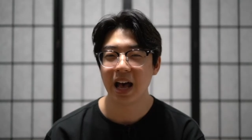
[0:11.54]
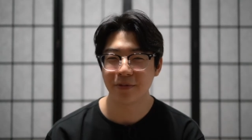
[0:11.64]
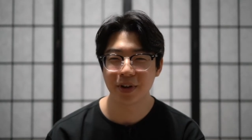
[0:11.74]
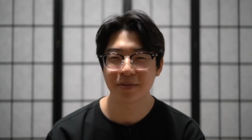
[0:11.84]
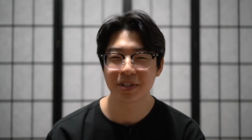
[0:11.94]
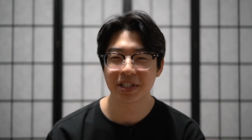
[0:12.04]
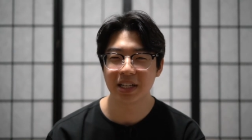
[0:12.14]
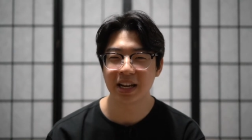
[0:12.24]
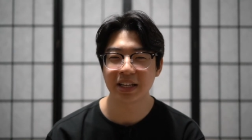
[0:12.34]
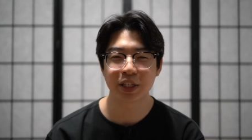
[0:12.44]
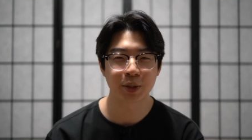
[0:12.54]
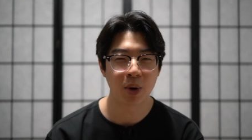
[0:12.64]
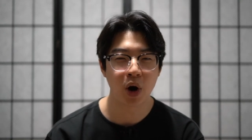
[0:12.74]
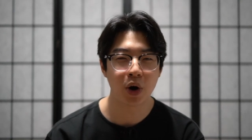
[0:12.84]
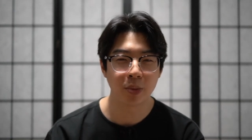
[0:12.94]
Have you ever seen a
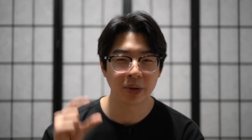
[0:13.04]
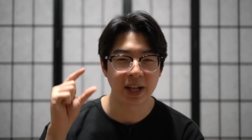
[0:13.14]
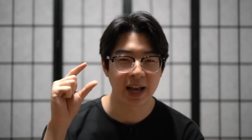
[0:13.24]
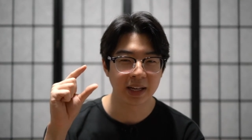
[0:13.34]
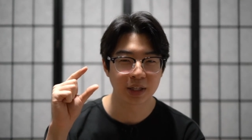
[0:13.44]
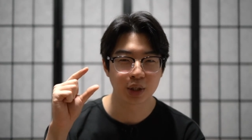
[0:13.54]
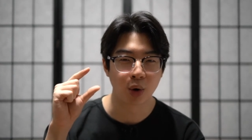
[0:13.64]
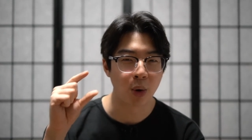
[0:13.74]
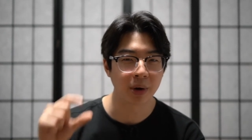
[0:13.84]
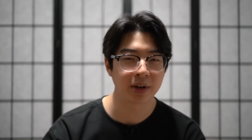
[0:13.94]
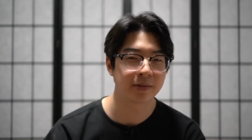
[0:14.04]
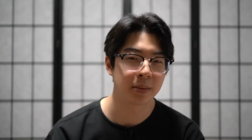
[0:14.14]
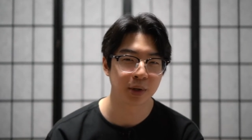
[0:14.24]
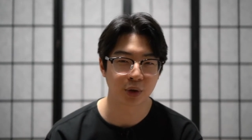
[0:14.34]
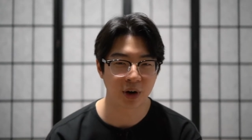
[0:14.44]
small plant growing
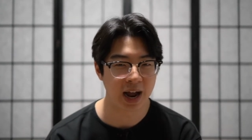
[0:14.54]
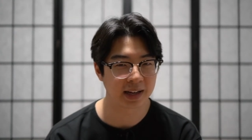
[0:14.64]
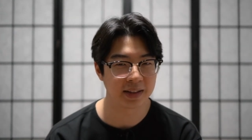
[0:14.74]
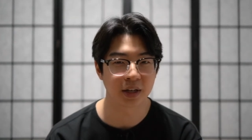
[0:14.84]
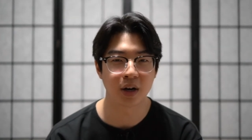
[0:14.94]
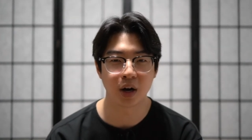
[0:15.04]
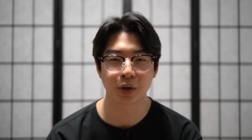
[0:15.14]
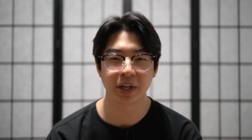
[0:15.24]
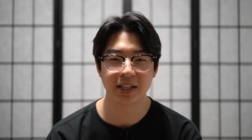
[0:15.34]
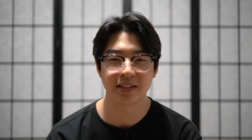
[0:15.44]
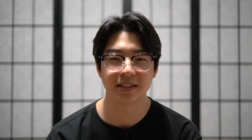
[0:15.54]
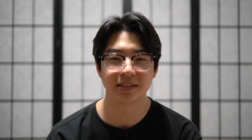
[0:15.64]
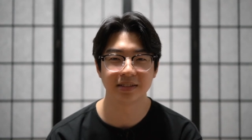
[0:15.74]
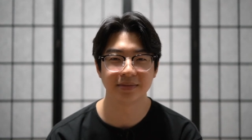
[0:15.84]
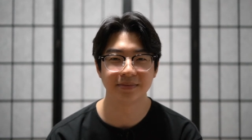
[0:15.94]
from a crack in the concrete?
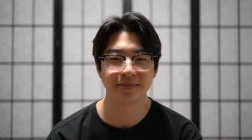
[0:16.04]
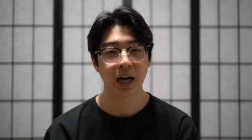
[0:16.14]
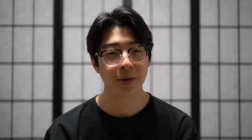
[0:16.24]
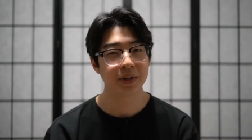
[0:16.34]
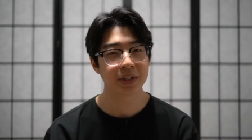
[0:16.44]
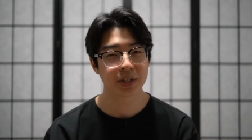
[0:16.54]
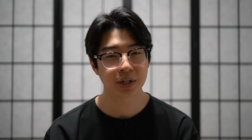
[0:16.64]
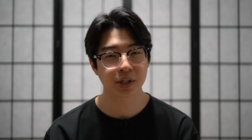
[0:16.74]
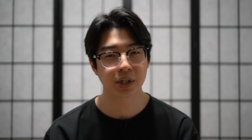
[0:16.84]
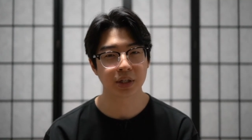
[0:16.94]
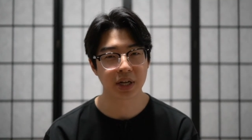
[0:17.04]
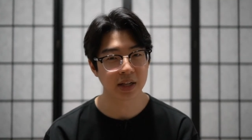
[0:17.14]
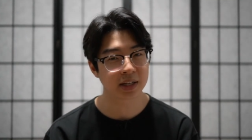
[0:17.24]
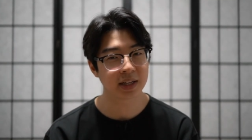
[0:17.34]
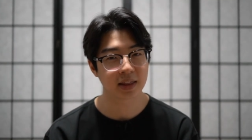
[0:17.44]
How does such a
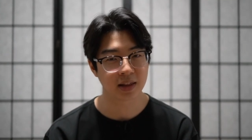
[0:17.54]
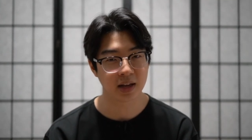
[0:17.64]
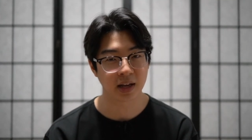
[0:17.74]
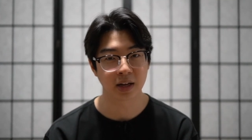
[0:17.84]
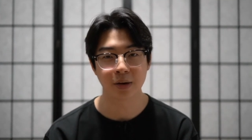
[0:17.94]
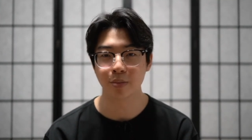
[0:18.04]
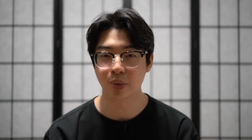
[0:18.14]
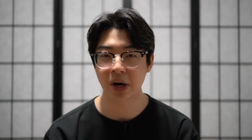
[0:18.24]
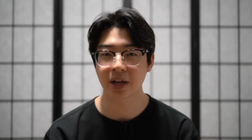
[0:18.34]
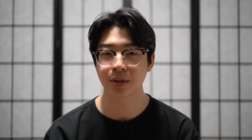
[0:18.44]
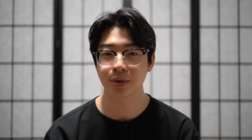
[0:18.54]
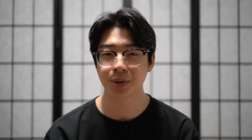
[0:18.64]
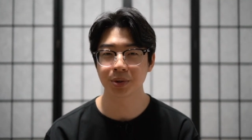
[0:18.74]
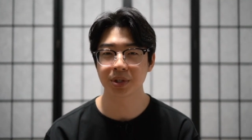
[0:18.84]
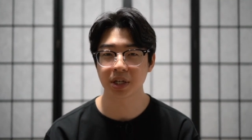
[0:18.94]
delicate thing break
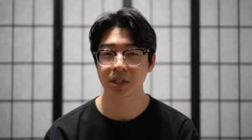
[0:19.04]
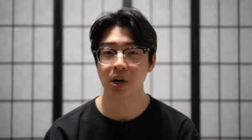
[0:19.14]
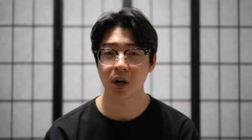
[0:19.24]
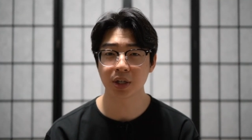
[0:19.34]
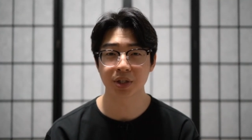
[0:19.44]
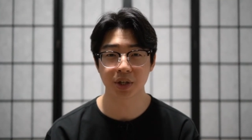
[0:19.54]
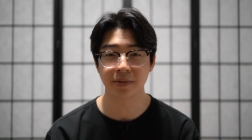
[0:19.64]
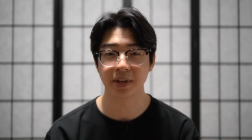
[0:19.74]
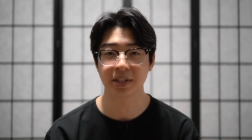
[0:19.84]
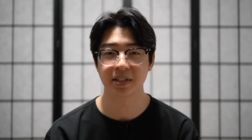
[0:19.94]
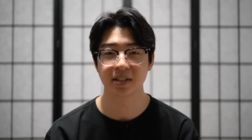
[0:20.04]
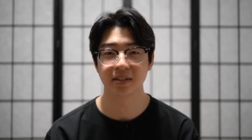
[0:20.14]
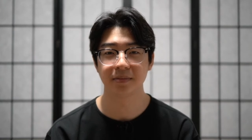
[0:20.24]
through such a hard surface?